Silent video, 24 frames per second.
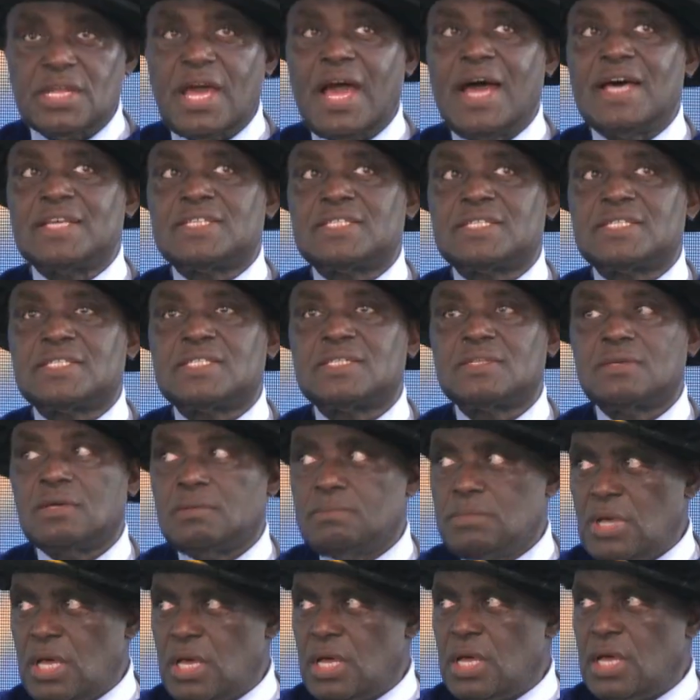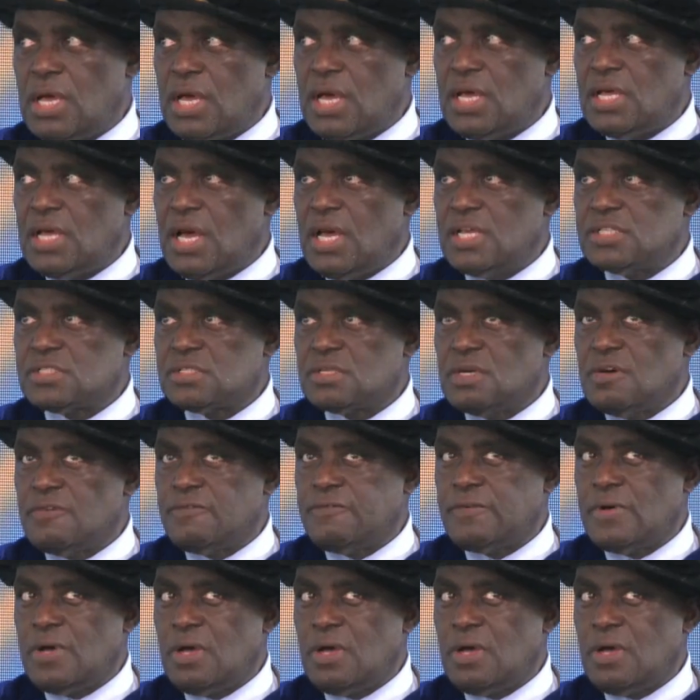as of